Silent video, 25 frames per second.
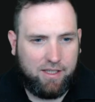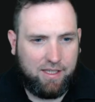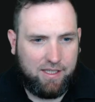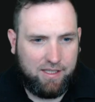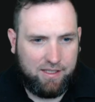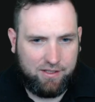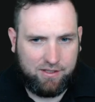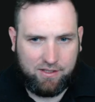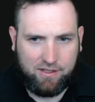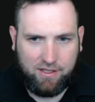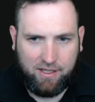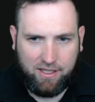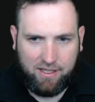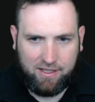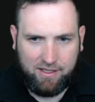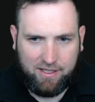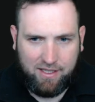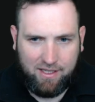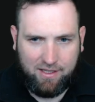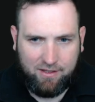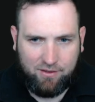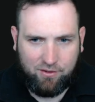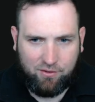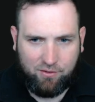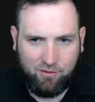And it's got
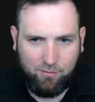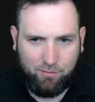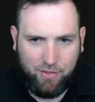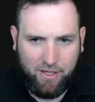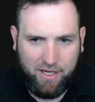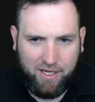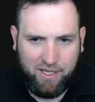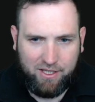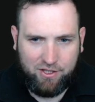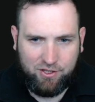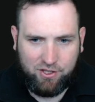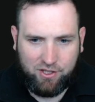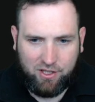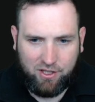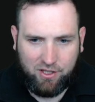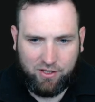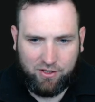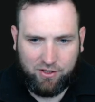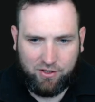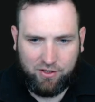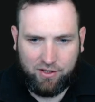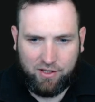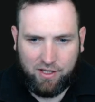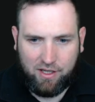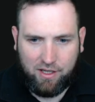that little beige
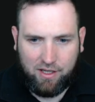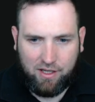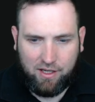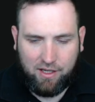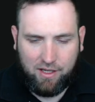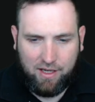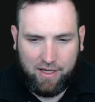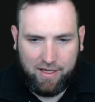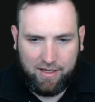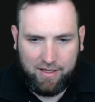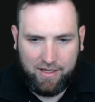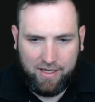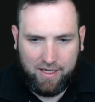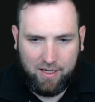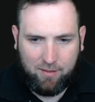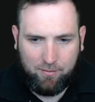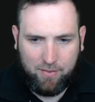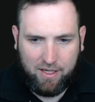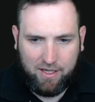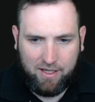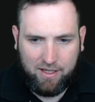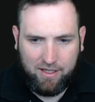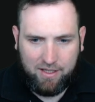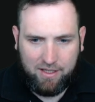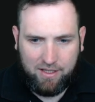color. I like
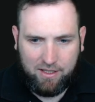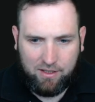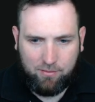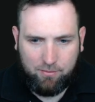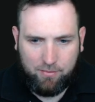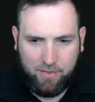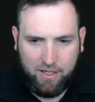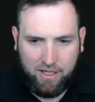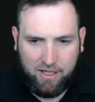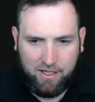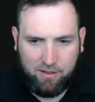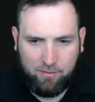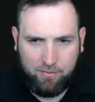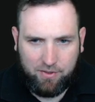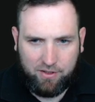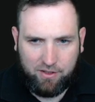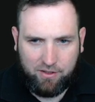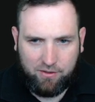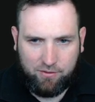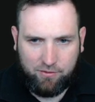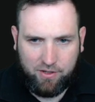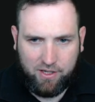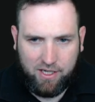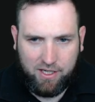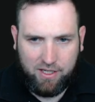my EMA to be
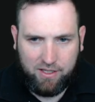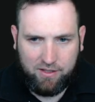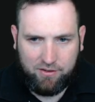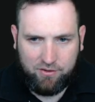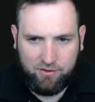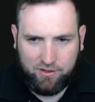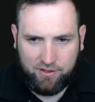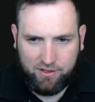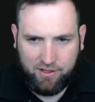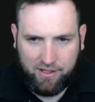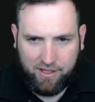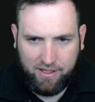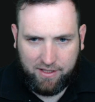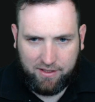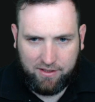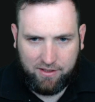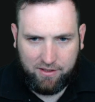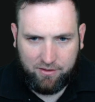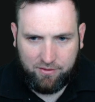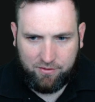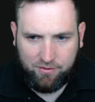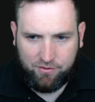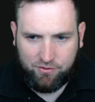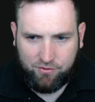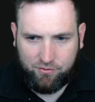green just like
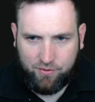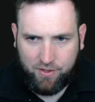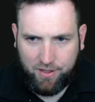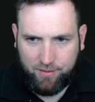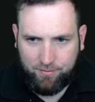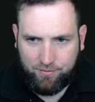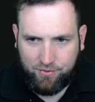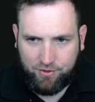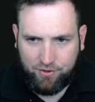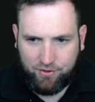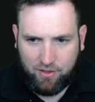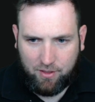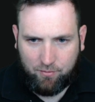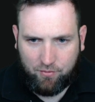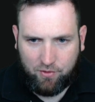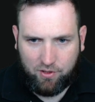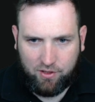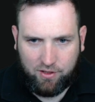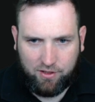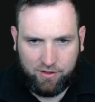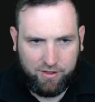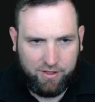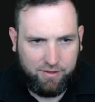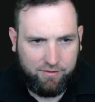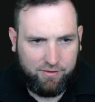Thinkorswim, so I'm
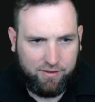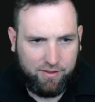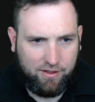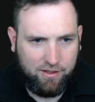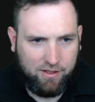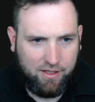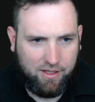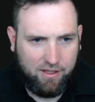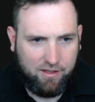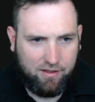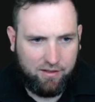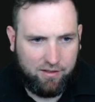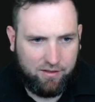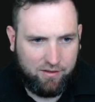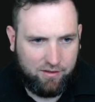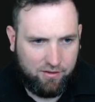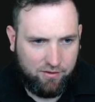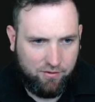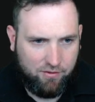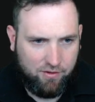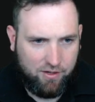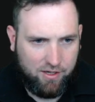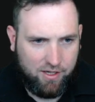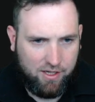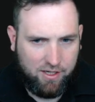going to leave it there,
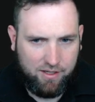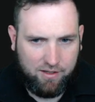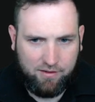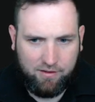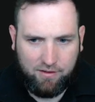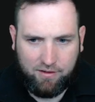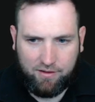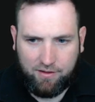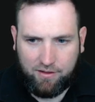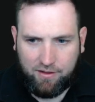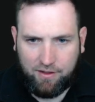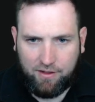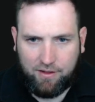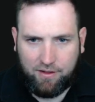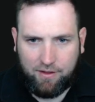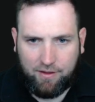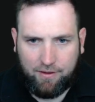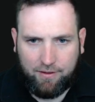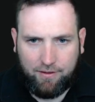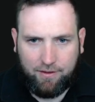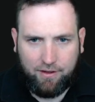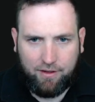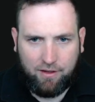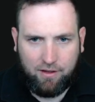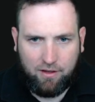green.
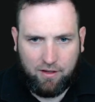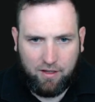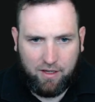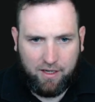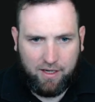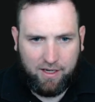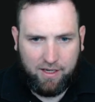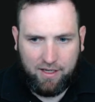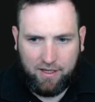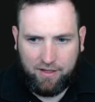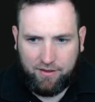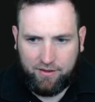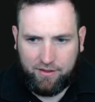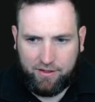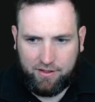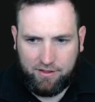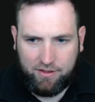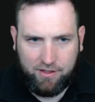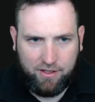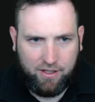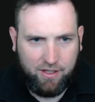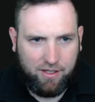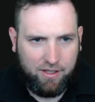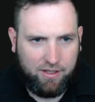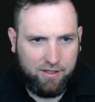Alright, and then
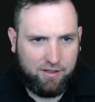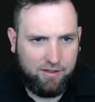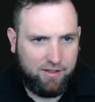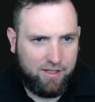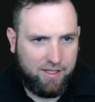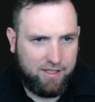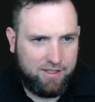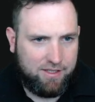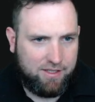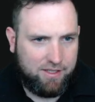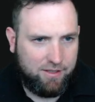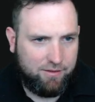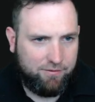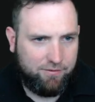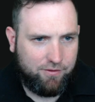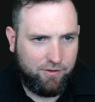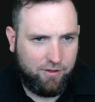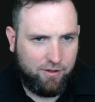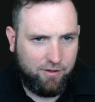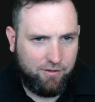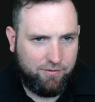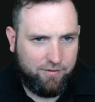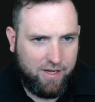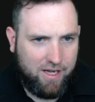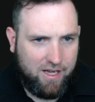done. That's it
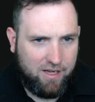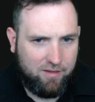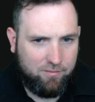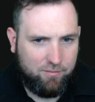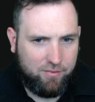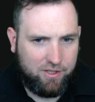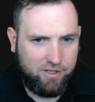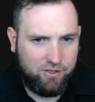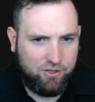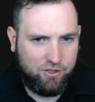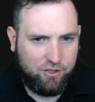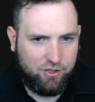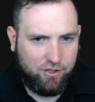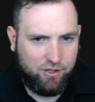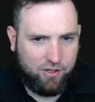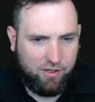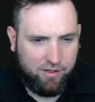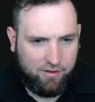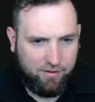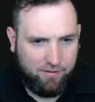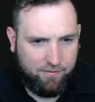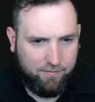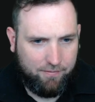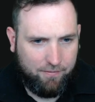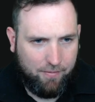for our 5-minute
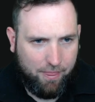chart.